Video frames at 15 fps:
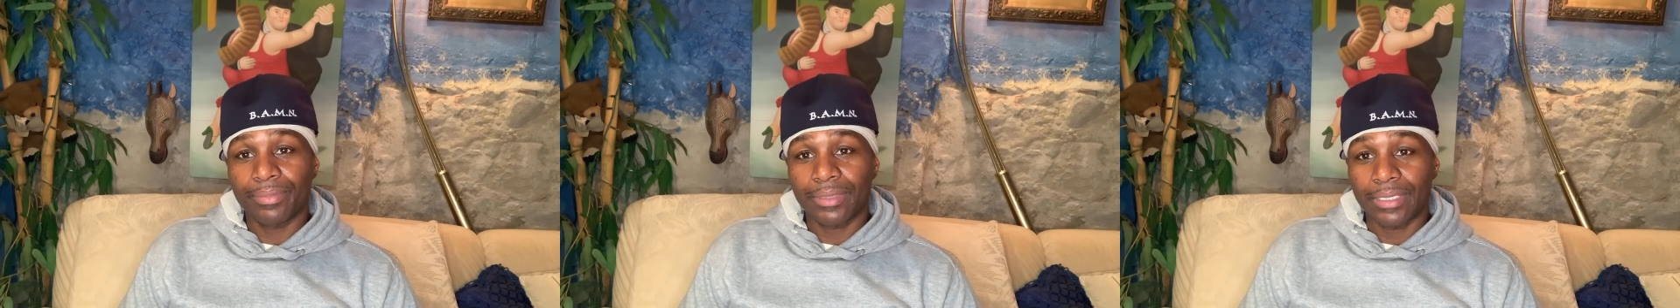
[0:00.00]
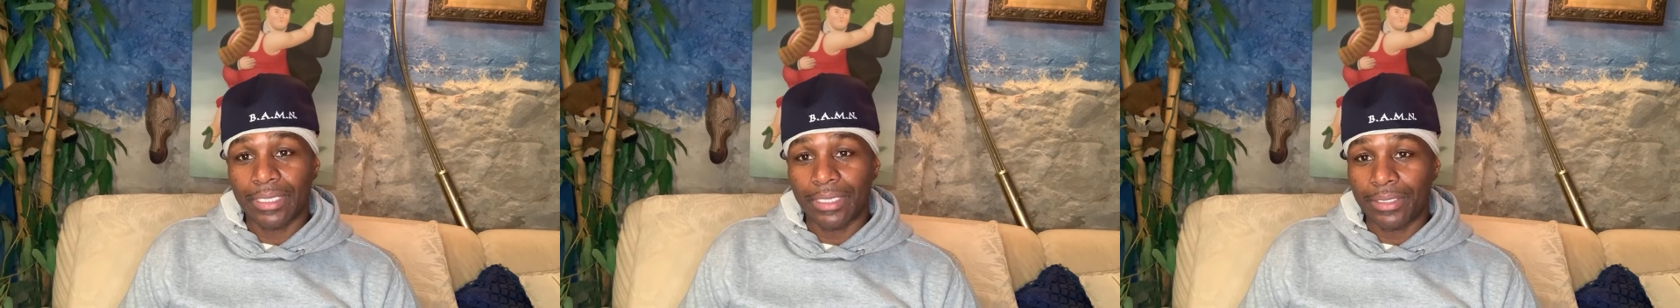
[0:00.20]

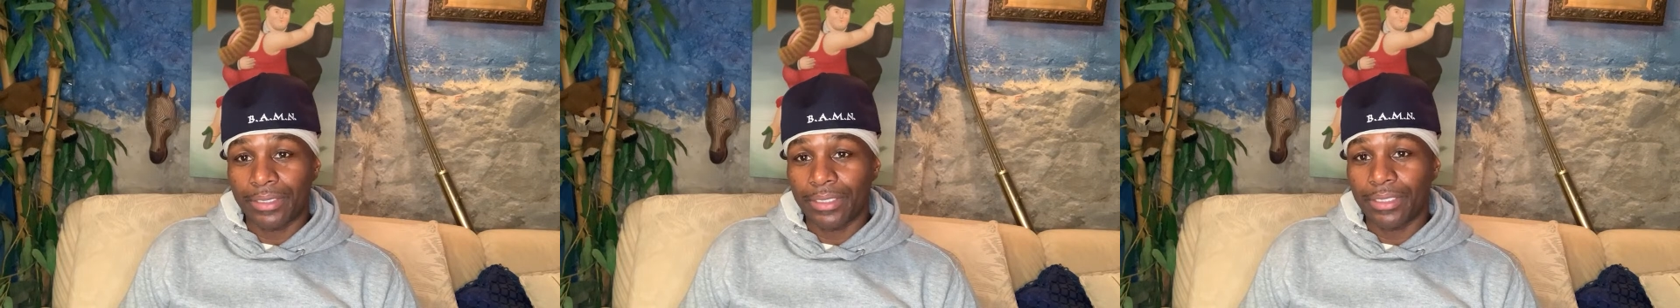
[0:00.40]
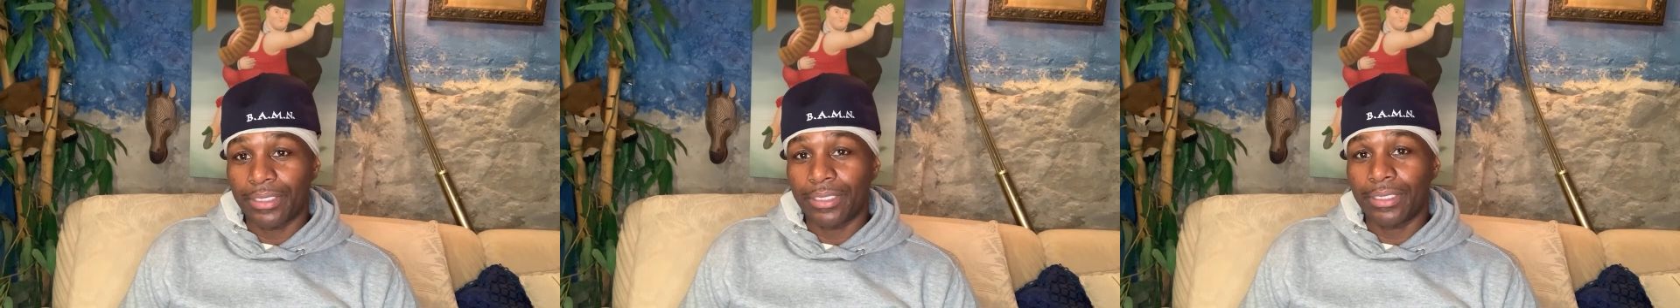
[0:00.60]
getting
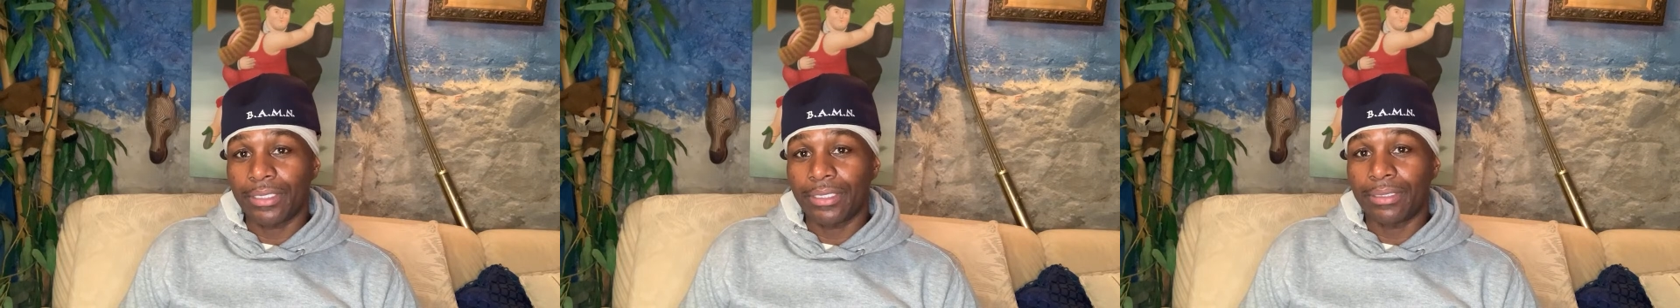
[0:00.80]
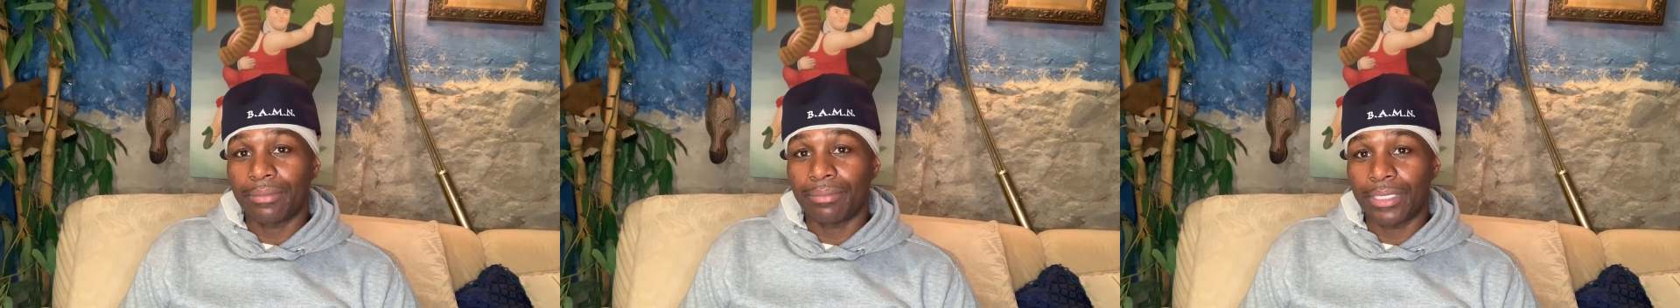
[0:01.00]
it in,
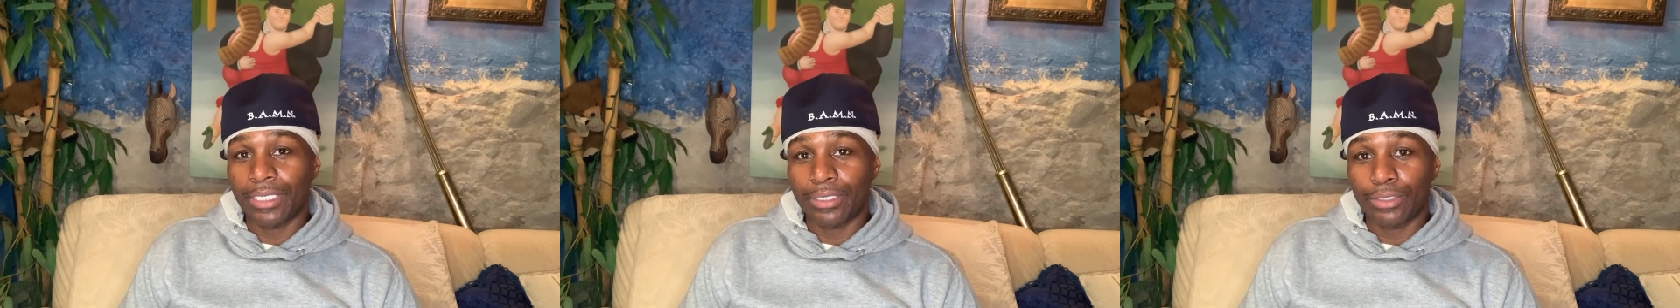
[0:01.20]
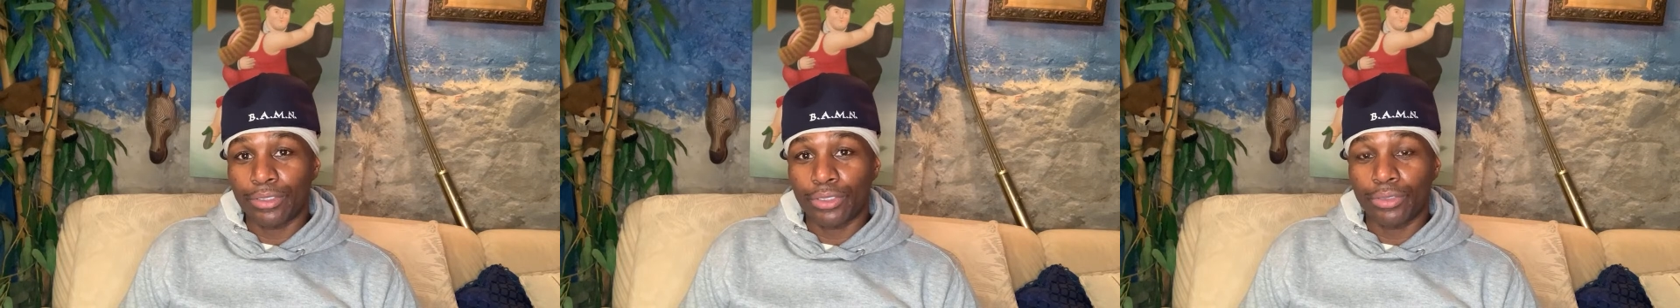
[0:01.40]
and
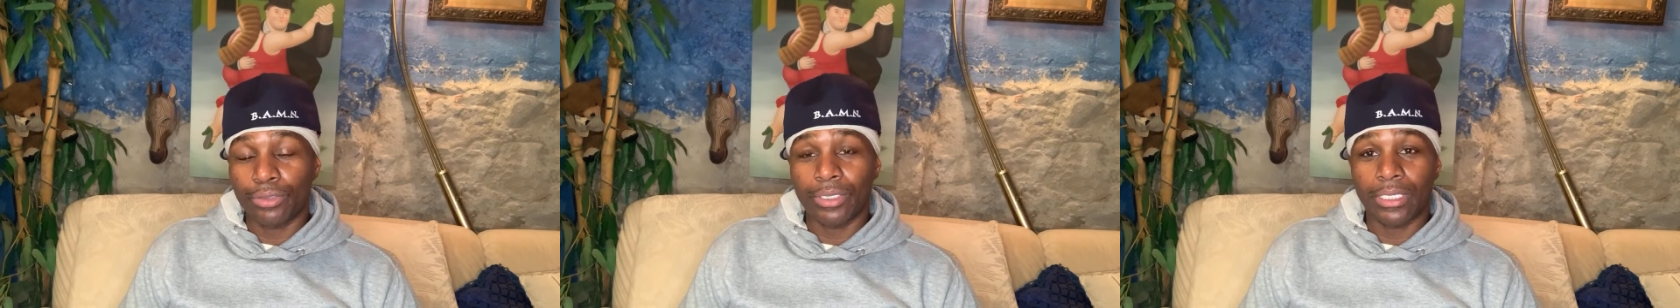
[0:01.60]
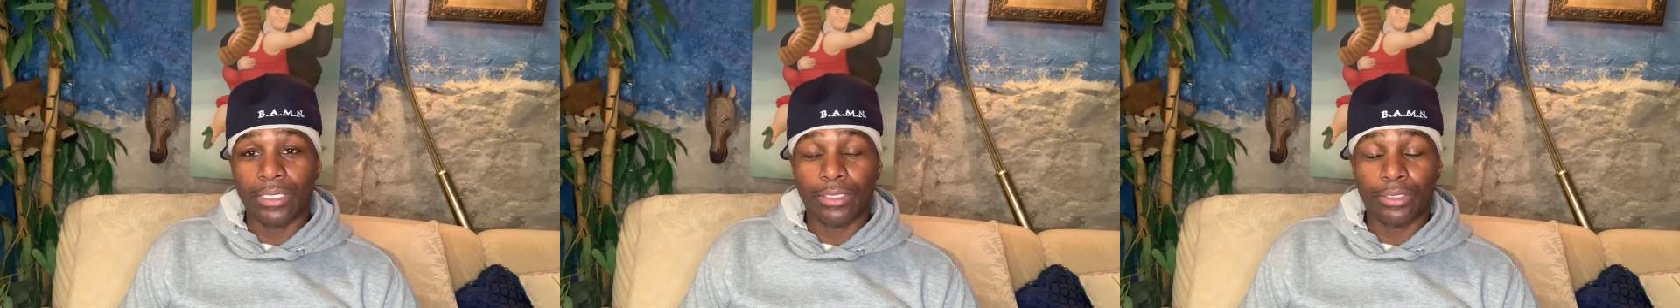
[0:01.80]
making sure
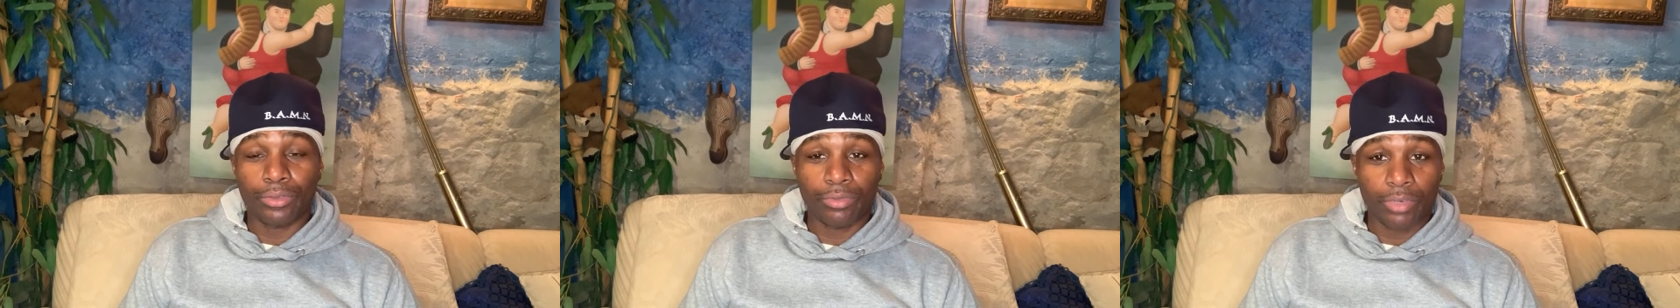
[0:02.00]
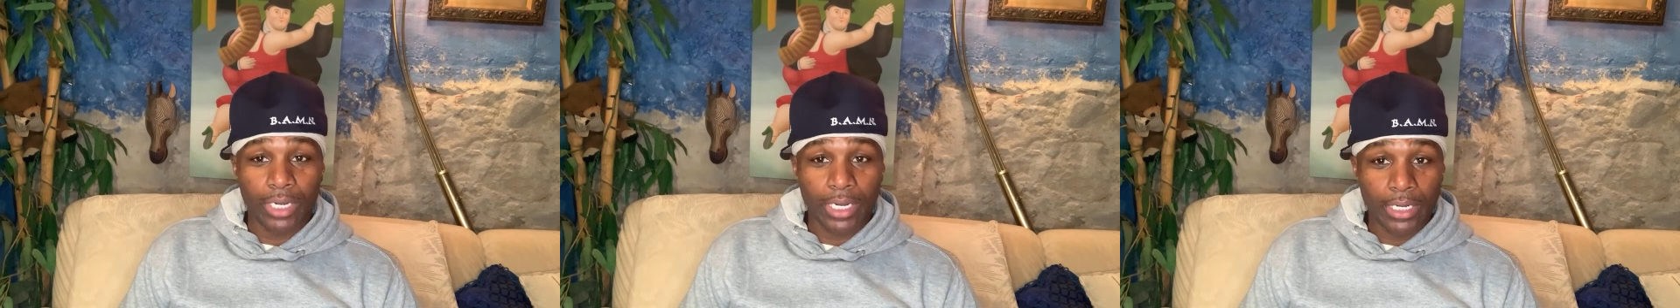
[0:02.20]
that it's
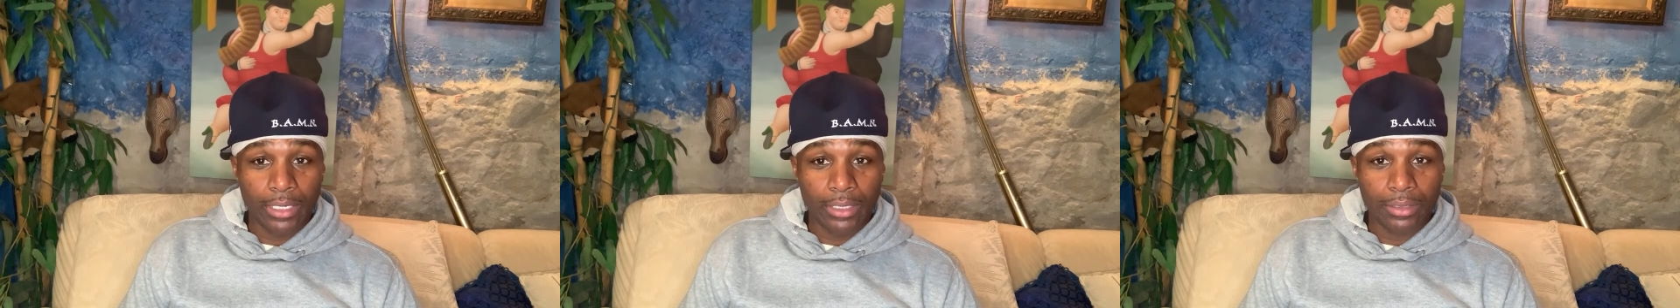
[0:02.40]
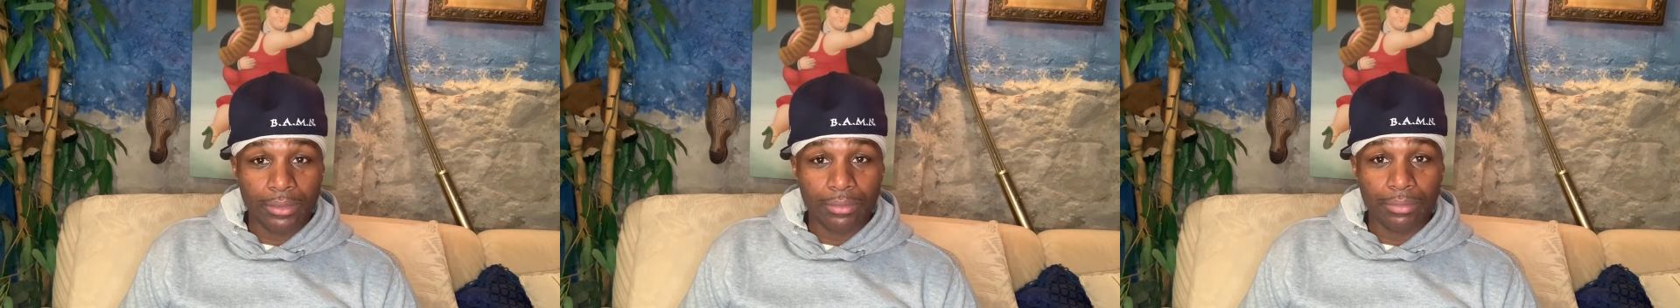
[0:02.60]
right,
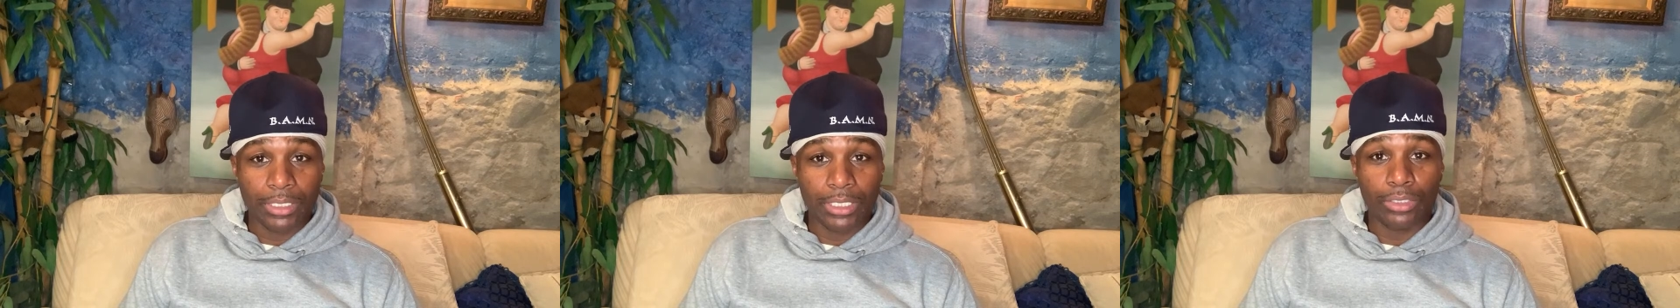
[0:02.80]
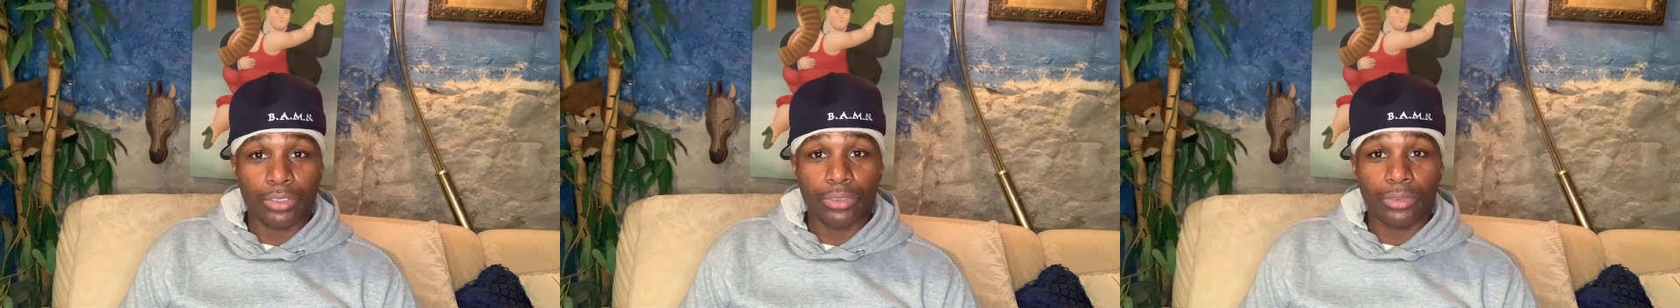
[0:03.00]

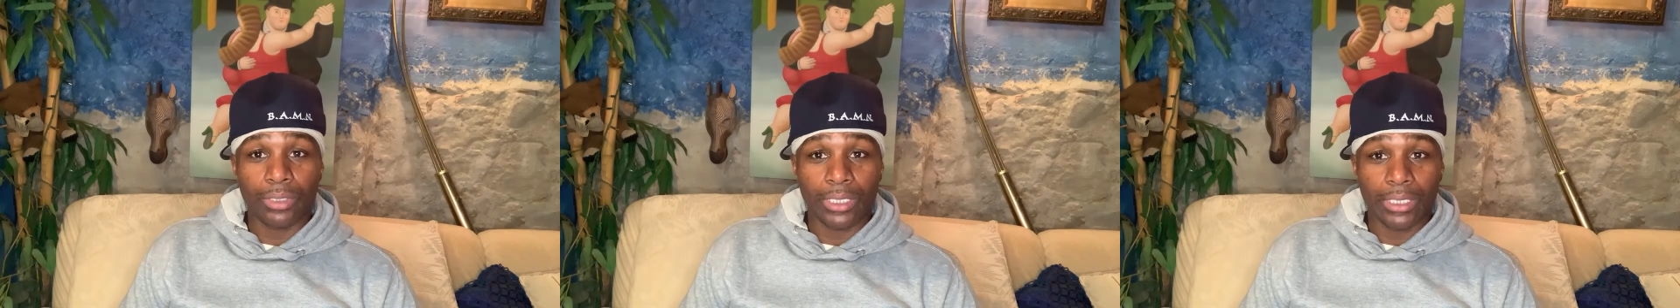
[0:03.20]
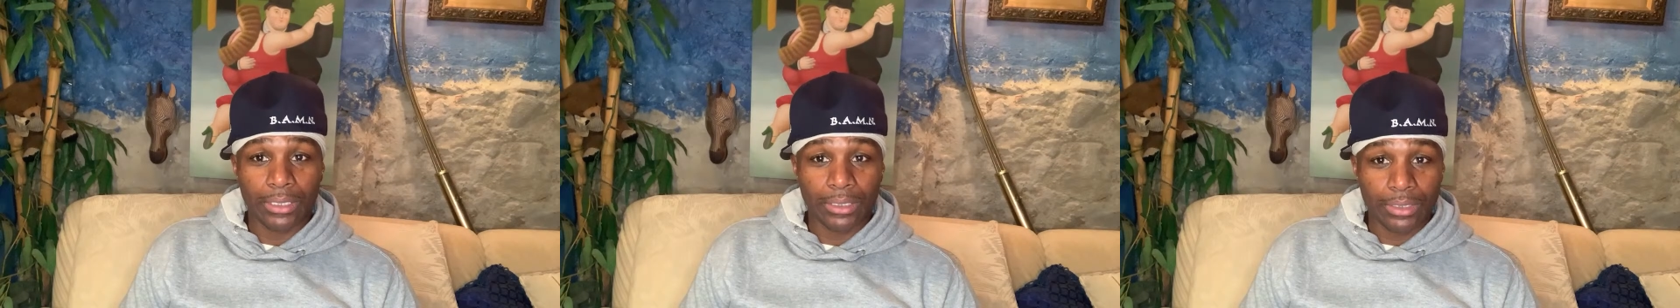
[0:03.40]
making sure
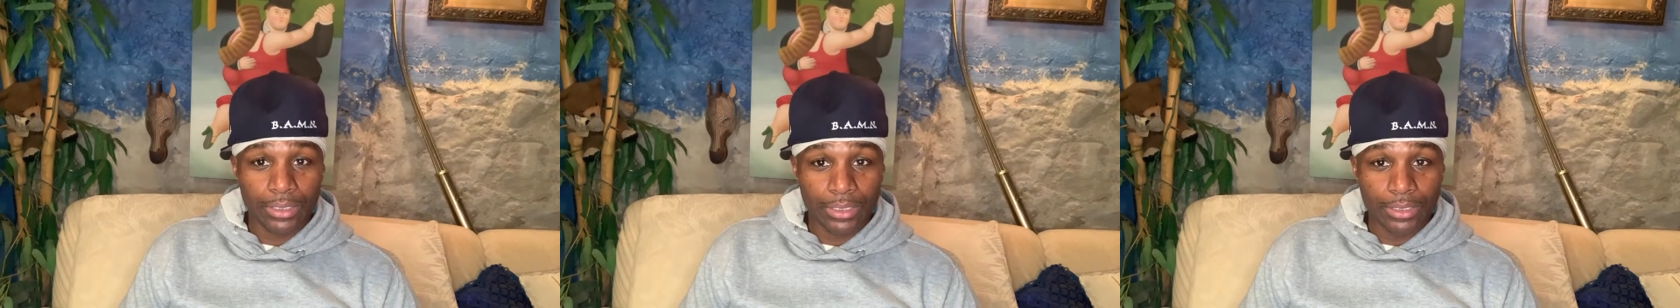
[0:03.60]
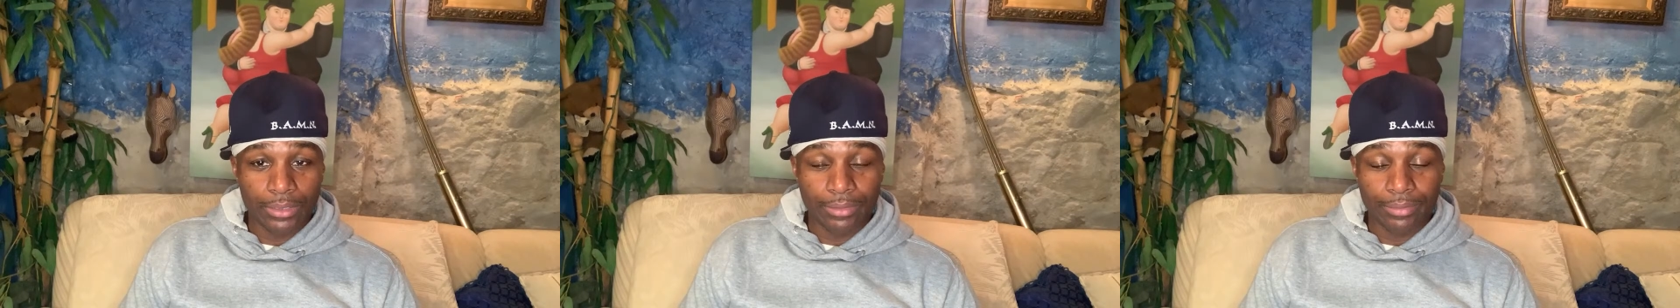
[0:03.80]
that it's
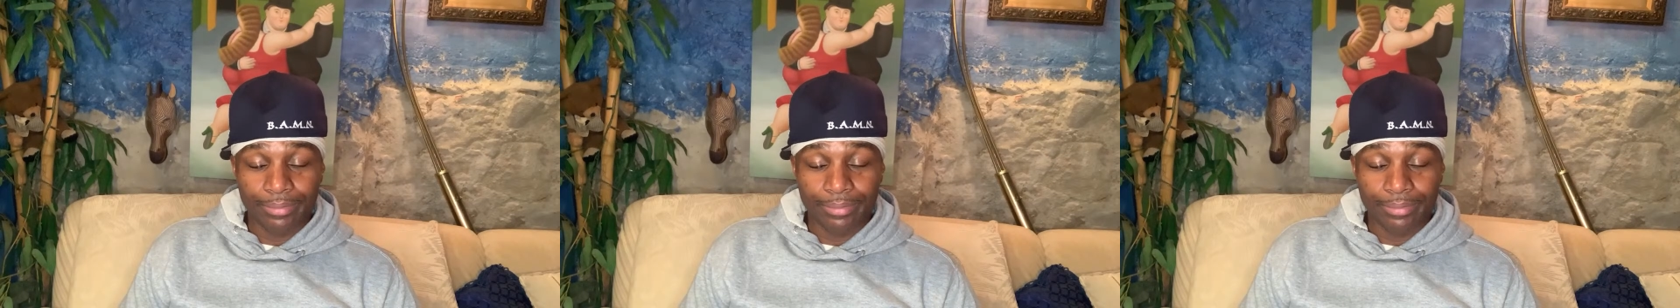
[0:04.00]
in.